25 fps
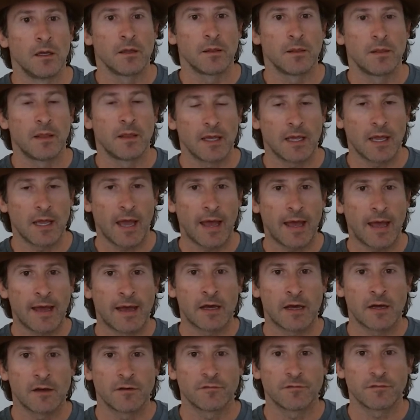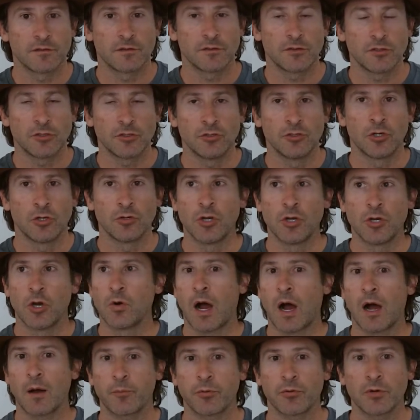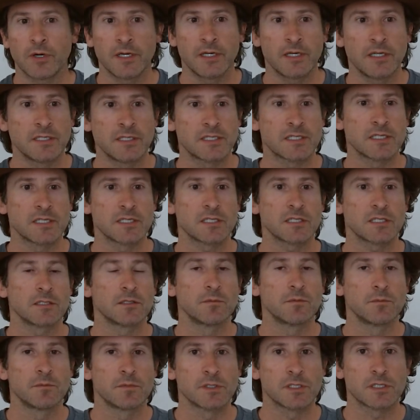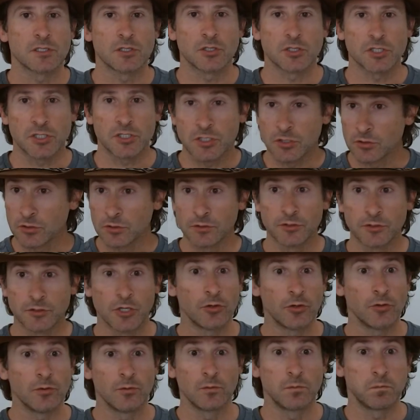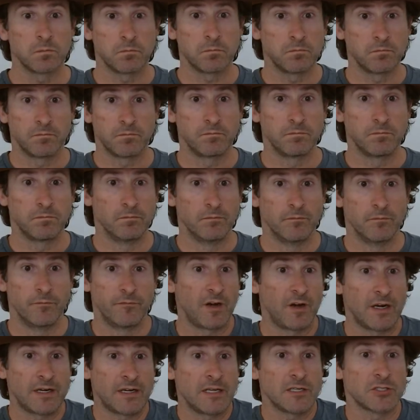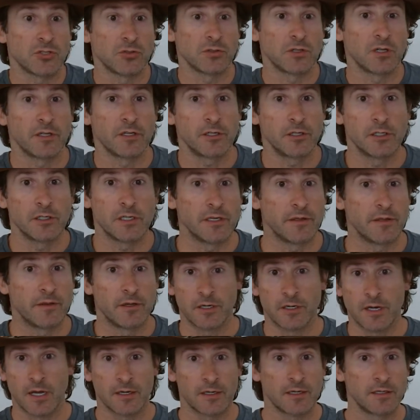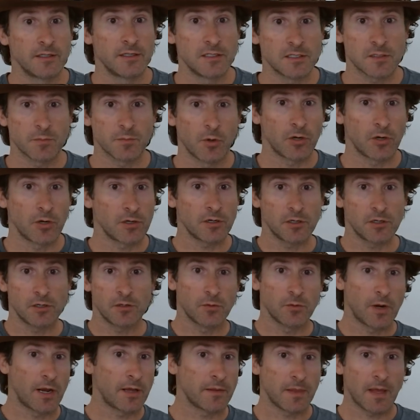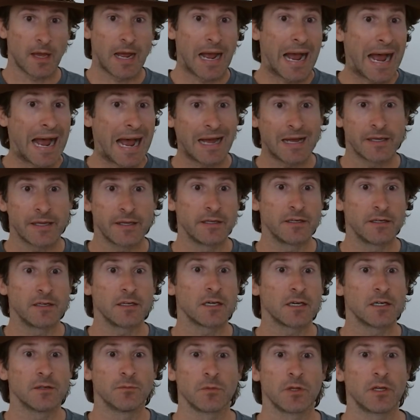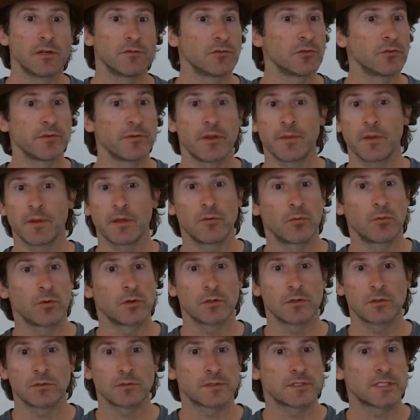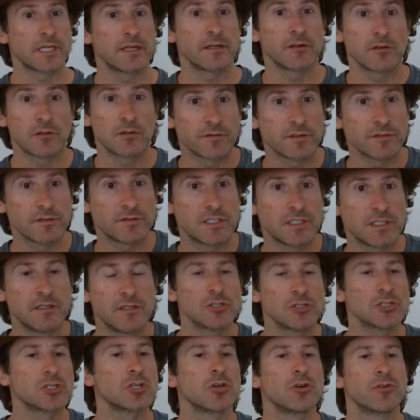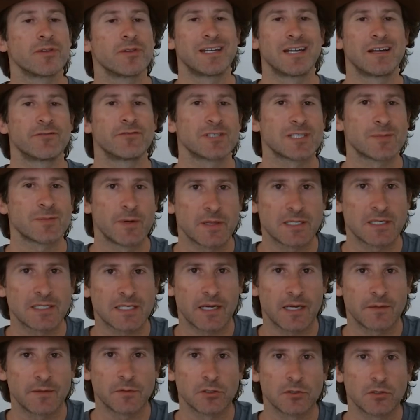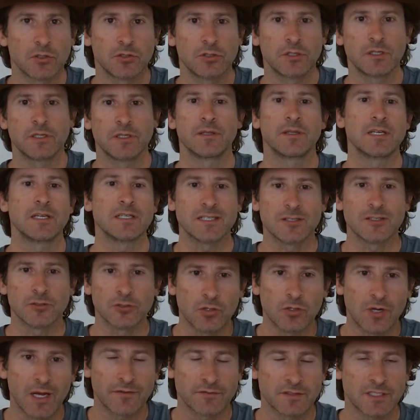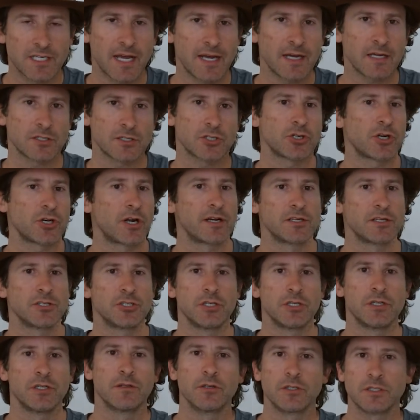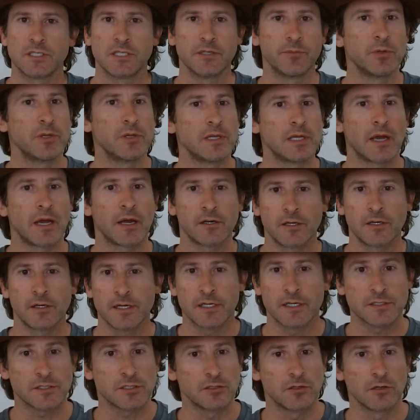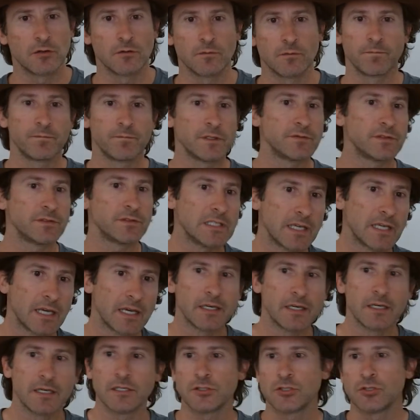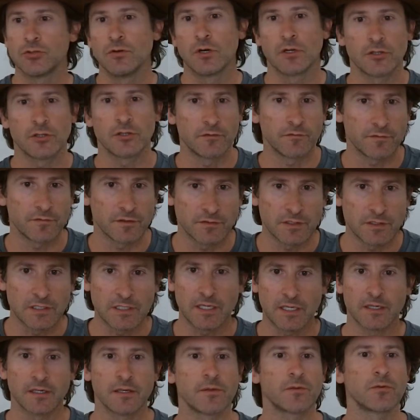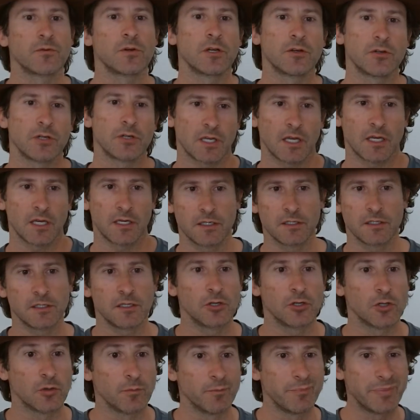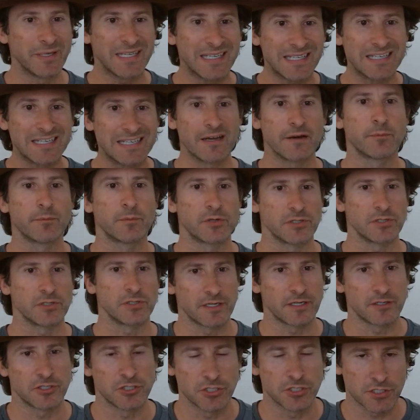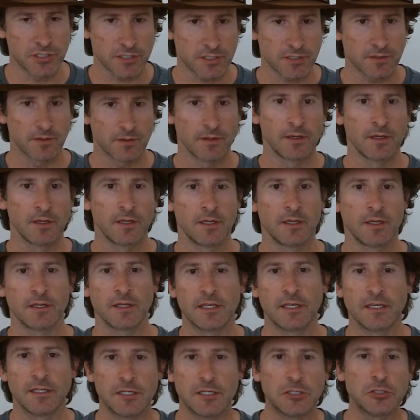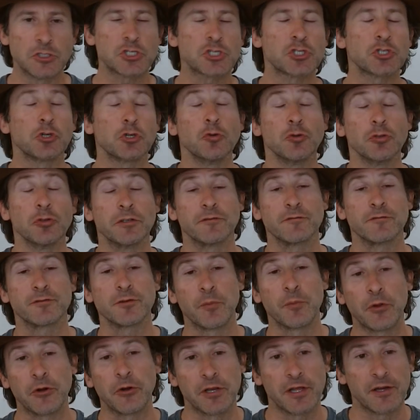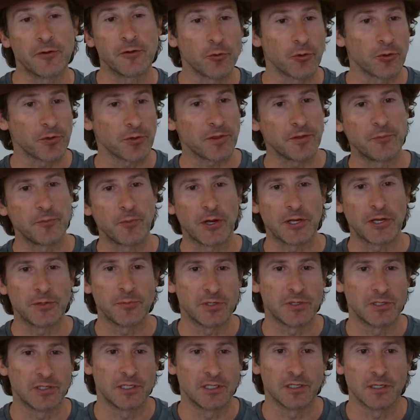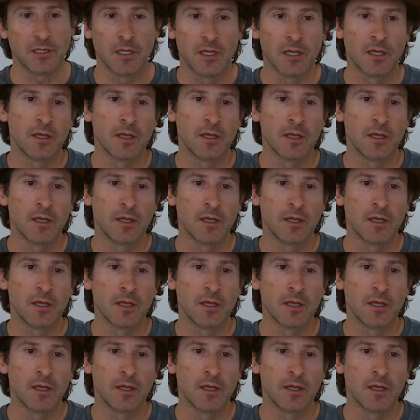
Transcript: They have, no operating systems, still no financial clarity. They're not any smarter or at that high income level than they were 10 or 15 years ago. They never spend the time to learn it. They still don't have tax strategy. They're tipping the IRS, 50K, 250K, 300K a year, big numbers that are just getting stolen from their net worth, in my opinion.